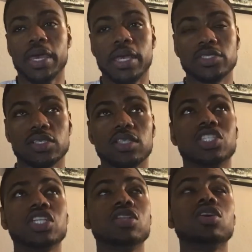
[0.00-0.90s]
passing.
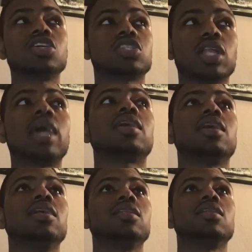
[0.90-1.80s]
She looks like
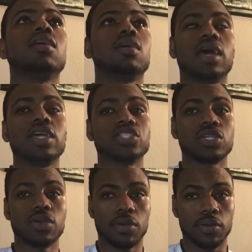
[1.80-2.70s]
an
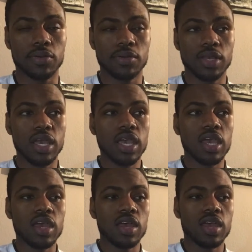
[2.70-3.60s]
Asian girl.
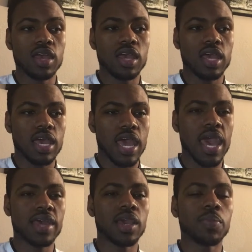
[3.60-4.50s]

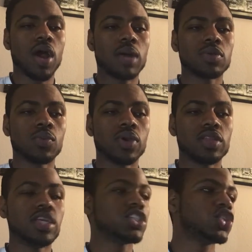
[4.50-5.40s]
Had a problem
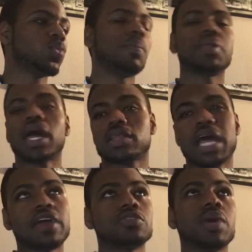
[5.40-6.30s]
with, this is when Black
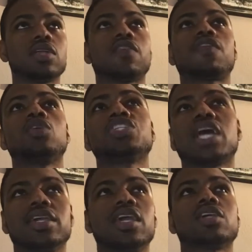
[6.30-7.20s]
Lives Matter first
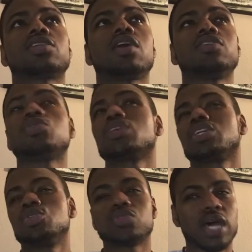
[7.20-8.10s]
kicked off. This was
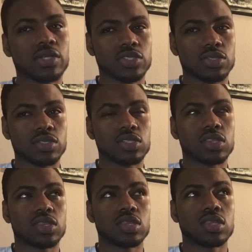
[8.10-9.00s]
like
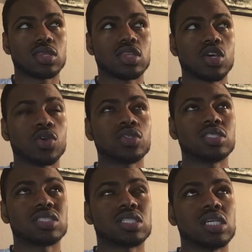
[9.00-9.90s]

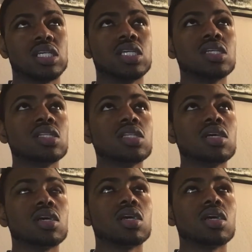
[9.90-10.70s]
2013.